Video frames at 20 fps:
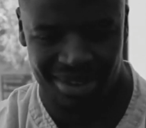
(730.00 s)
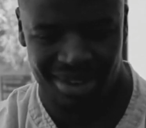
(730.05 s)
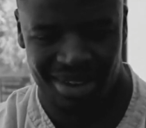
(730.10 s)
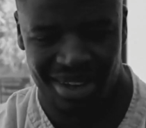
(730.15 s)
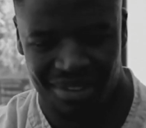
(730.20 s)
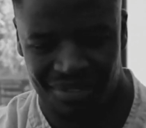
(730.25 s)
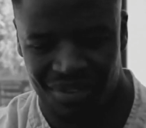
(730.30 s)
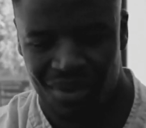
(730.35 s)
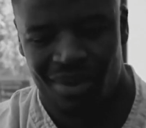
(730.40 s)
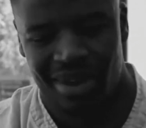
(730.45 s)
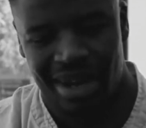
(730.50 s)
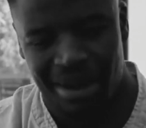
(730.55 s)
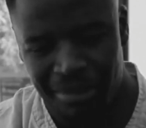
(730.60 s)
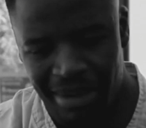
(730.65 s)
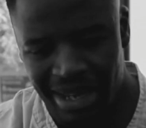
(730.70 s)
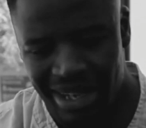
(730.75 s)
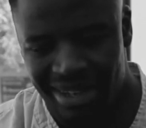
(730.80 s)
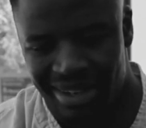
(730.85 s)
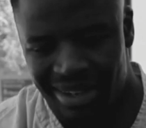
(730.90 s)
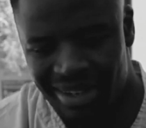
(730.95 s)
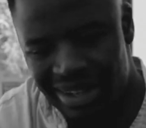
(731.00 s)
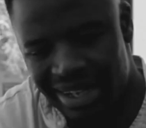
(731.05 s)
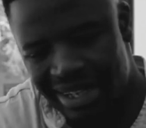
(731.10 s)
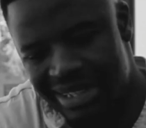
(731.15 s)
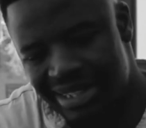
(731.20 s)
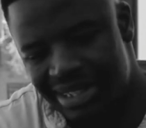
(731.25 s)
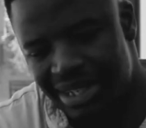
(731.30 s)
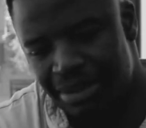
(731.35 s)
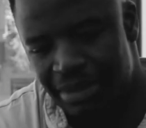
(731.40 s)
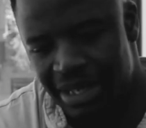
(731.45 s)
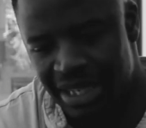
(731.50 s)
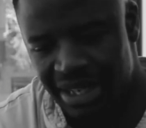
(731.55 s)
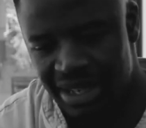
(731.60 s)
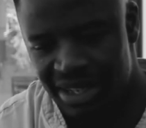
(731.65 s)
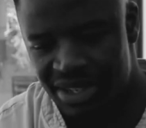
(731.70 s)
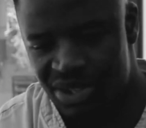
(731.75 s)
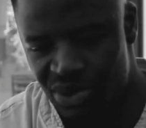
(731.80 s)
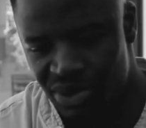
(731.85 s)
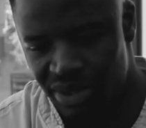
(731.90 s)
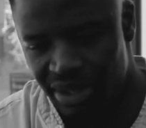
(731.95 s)
if you want to make it in the entertainment
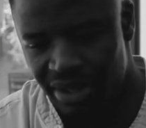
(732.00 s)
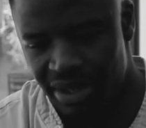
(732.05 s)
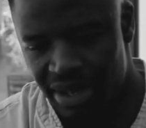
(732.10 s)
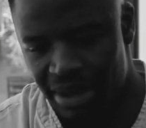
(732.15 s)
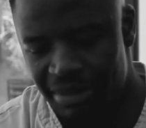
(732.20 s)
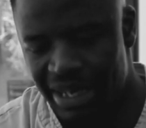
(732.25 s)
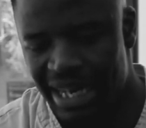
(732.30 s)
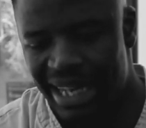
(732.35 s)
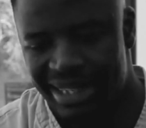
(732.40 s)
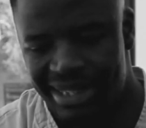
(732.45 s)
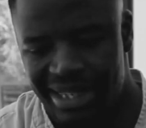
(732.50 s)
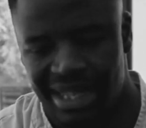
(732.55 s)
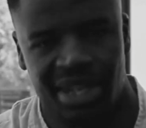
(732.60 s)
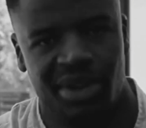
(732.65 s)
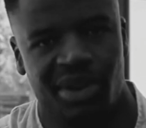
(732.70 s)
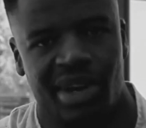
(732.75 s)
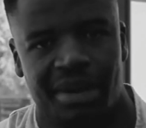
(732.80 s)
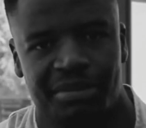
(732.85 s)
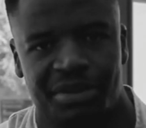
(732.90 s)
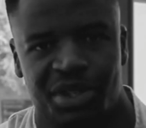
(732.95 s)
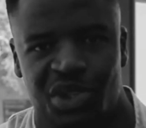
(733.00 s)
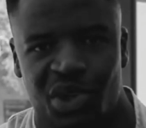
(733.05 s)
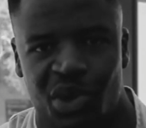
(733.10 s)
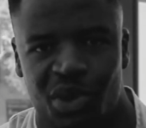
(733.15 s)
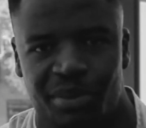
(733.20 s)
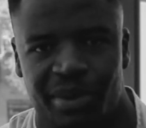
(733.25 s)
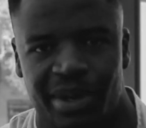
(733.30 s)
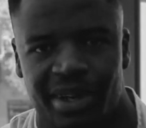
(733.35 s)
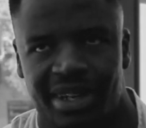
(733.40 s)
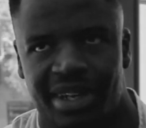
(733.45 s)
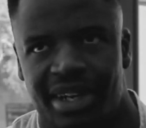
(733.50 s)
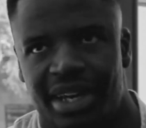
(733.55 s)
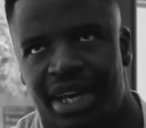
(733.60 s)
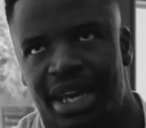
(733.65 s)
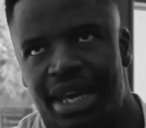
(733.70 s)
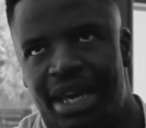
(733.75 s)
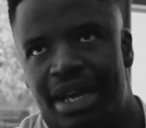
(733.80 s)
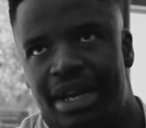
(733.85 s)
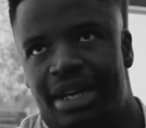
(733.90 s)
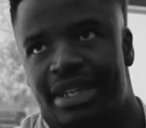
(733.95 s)
industry, I mean, ideally you come to Joburg.
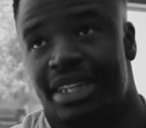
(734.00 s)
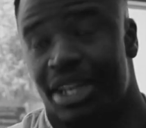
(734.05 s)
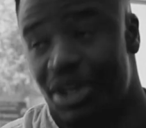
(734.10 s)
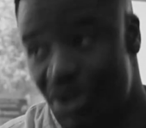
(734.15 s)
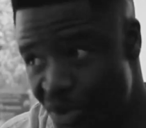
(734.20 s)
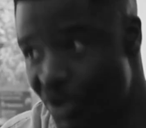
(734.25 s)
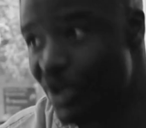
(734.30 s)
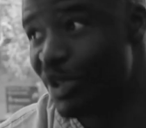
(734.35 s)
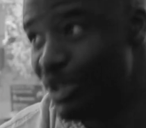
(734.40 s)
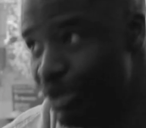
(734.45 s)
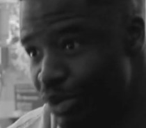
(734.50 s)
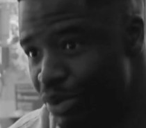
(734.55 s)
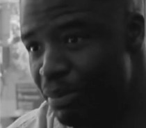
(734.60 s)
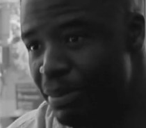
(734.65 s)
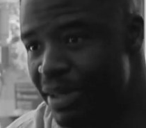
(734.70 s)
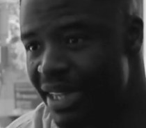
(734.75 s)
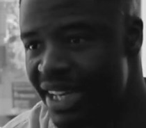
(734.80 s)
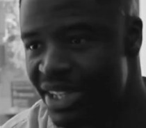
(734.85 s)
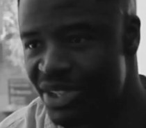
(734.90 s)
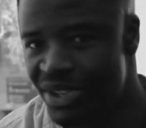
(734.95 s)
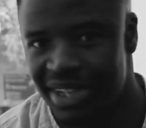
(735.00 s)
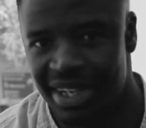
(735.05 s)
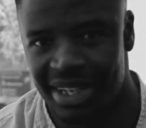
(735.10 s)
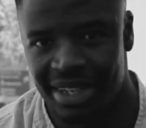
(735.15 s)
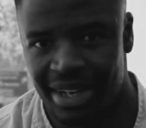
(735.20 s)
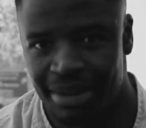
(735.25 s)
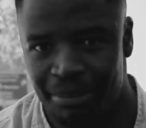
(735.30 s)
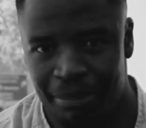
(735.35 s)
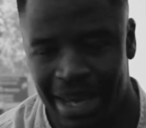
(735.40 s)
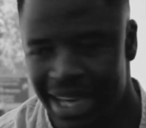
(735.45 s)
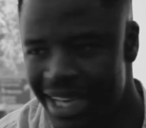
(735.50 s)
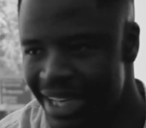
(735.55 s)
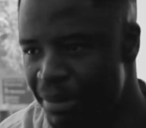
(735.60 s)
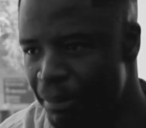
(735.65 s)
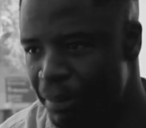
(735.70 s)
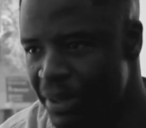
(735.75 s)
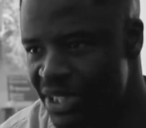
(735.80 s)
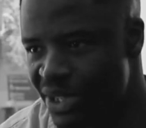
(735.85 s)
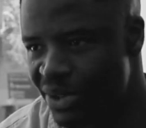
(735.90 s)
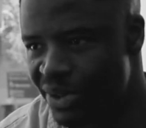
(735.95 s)
The growth would be that you can make it in
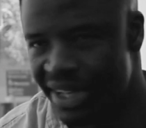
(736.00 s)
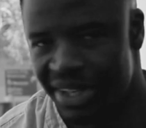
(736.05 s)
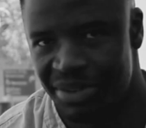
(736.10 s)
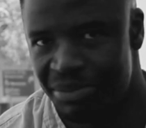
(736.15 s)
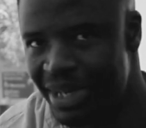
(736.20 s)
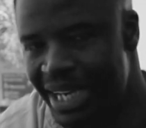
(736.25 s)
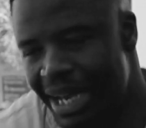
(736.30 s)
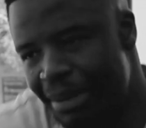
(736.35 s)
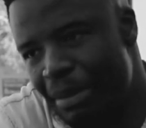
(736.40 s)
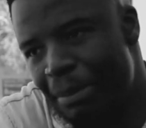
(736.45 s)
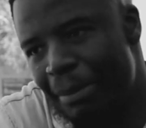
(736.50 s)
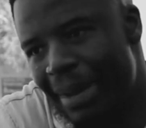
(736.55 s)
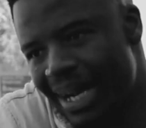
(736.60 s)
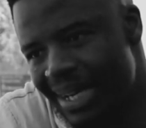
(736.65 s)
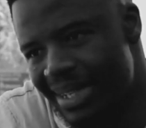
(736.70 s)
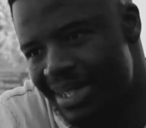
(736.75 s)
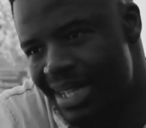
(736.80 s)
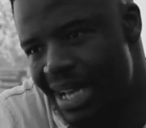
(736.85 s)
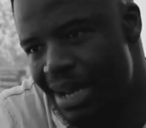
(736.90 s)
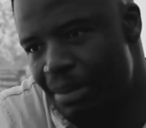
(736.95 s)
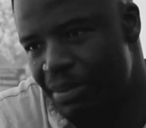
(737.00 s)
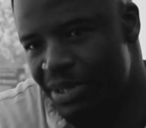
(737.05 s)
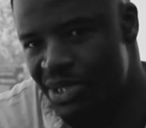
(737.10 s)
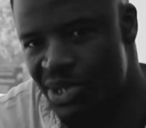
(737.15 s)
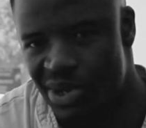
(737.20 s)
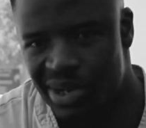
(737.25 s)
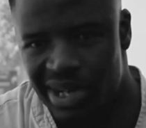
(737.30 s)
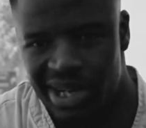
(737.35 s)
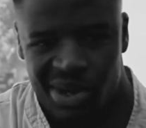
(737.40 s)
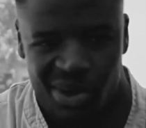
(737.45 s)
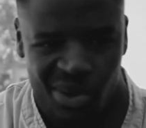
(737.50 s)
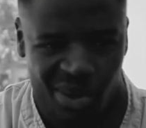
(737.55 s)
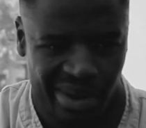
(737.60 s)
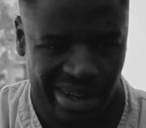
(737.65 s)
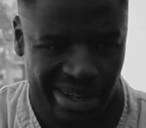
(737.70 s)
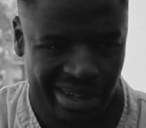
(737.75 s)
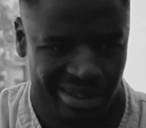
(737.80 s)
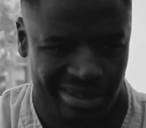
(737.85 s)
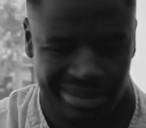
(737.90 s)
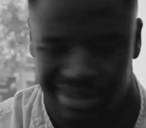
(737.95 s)
Pretoria and become a megastar in Pretoria or
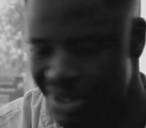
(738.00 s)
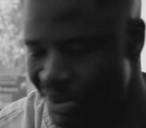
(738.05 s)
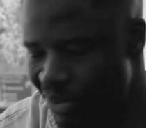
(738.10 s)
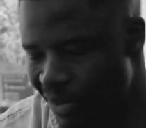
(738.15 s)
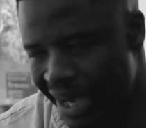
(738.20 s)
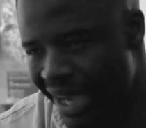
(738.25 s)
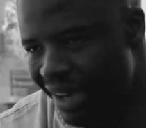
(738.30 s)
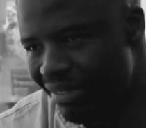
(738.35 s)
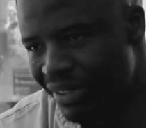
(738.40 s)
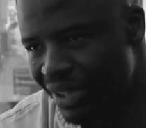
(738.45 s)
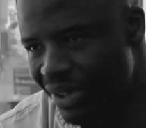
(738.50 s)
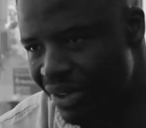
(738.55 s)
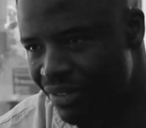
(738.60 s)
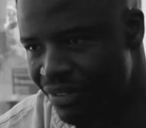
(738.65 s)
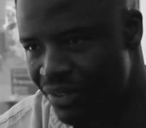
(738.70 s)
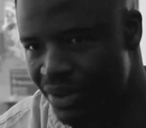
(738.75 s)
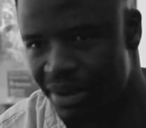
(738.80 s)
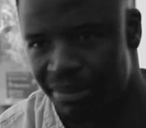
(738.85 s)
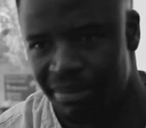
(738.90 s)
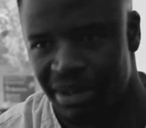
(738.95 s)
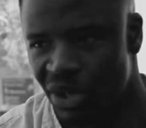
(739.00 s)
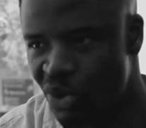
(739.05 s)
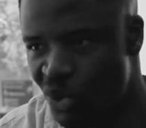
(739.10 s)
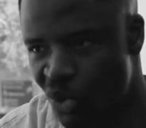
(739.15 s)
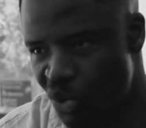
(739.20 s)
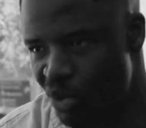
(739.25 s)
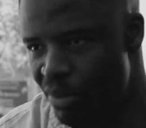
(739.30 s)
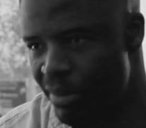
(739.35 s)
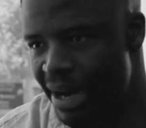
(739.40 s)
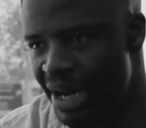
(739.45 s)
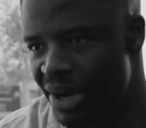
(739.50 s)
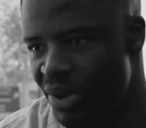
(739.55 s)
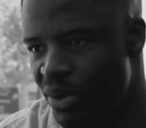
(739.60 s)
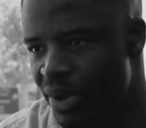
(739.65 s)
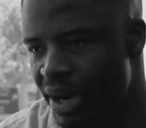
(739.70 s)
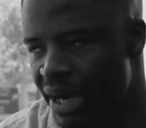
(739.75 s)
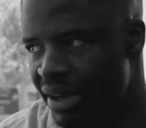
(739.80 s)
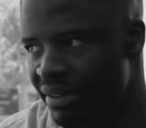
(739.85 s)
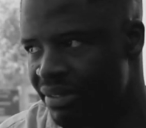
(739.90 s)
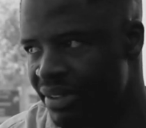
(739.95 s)
in wherever you're from, in Kuruman or
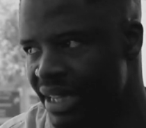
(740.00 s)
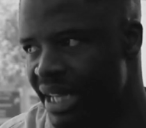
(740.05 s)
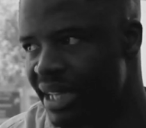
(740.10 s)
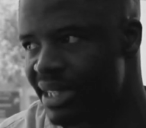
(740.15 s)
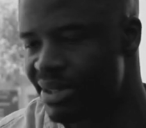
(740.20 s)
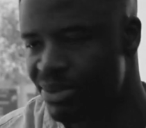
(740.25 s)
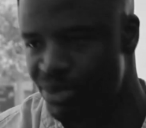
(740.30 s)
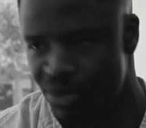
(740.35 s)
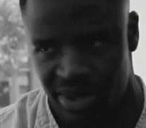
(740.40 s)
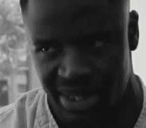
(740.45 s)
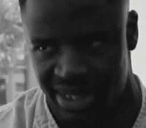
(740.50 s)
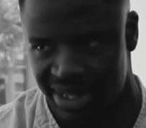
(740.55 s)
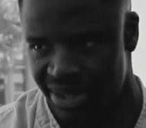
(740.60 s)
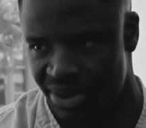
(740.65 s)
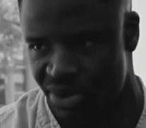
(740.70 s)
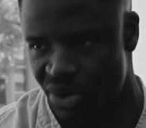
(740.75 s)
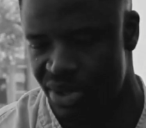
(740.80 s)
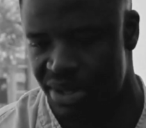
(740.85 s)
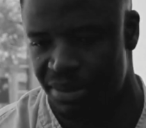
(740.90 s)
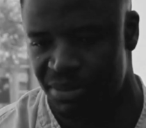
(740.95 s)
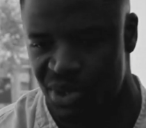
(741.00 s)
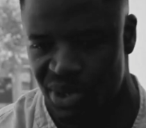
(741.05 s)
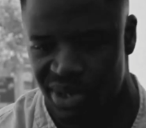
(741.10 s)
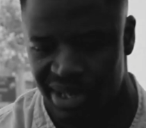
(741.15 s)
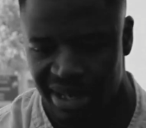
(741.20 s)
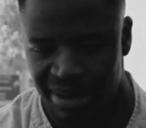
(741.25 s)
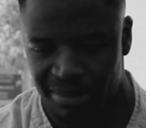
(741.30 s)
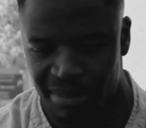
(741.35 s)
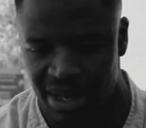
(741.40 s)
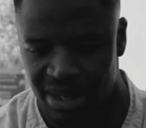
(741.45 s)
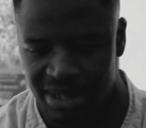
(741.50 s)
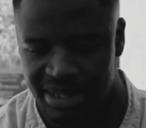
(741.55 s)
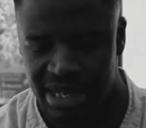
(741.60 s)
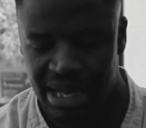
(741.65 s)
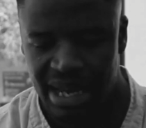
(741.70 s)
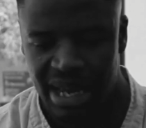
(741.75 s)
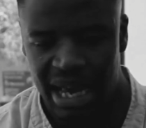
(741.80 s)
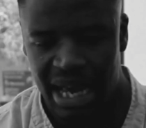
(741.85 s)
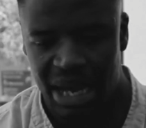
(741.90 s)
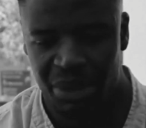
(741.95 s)
whatever. That's what the growth I'm talking about.
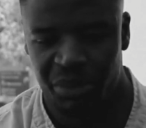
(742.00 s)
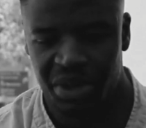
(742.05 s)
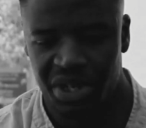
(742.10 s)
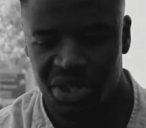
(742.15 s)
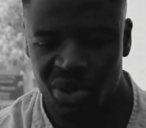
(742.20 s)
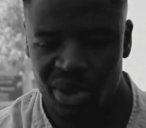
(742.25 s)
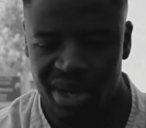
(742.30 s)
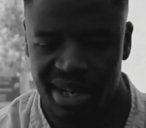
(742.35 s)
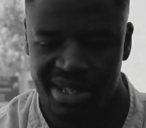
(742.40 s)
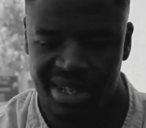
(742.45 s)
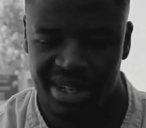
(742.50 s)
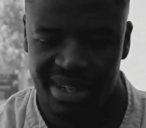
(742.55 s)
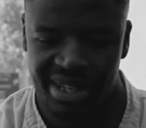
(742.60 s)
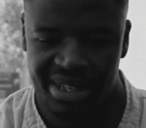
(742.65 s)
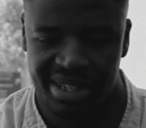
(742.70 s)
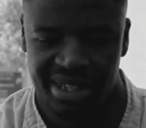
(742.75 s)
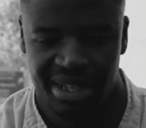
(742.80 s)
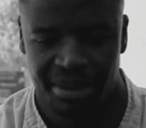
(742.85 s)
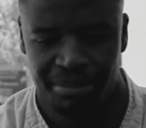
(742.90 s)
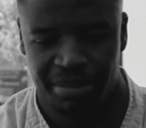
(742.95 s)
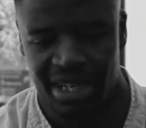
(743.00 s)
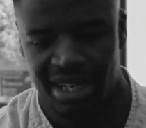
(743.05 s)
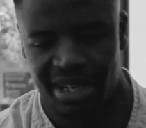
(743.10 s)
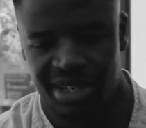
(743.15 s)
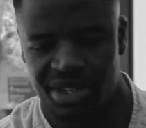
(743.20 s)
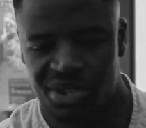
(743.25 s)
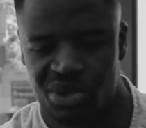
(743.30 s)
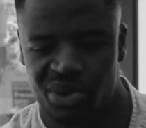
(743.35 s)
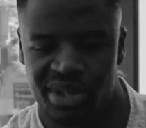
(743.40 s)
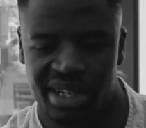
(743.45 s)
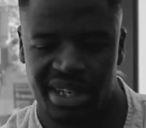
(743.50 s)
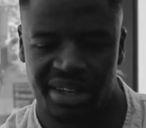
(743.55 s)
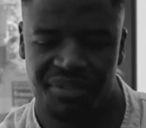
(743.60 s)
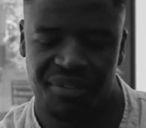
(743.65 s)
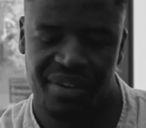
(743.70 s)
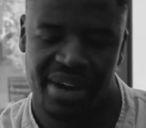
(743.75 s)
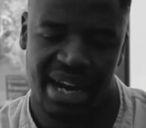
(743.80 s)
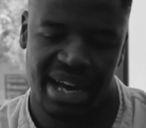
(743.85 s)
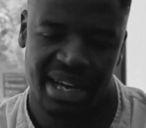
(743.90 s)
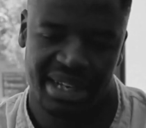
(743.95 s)
And we need to understand the entertainment industry in a different
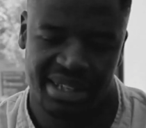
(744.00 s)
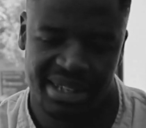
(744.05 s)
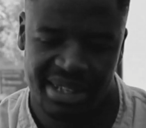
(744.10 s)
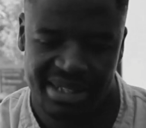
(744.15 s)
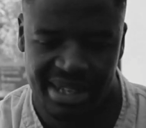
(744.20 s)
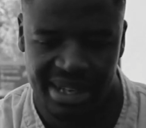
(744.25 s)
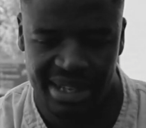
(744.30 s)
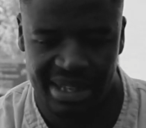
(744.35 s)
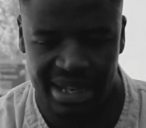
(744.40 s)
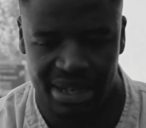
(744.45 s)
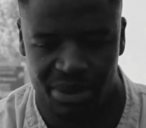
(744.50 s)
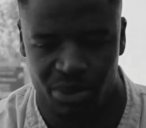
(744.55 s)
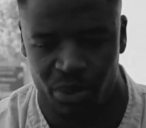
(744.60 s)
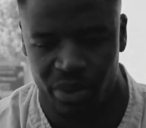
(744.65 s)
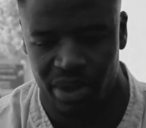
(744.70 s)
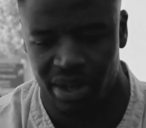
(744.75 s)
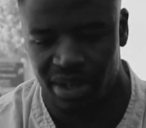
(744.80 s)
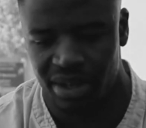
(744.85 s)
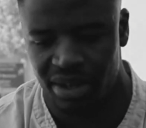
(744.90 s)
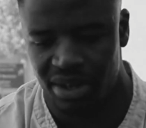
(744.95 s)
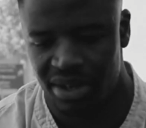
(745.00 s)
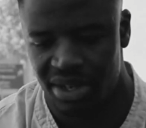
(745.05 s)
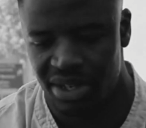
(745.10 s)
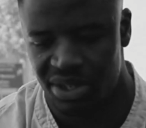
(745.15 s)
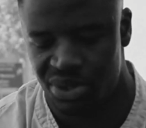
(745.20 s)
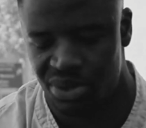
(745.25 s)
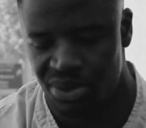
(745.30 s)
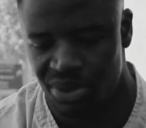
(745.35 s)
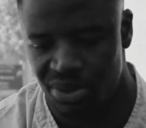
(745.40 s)
light, in a saying that we need to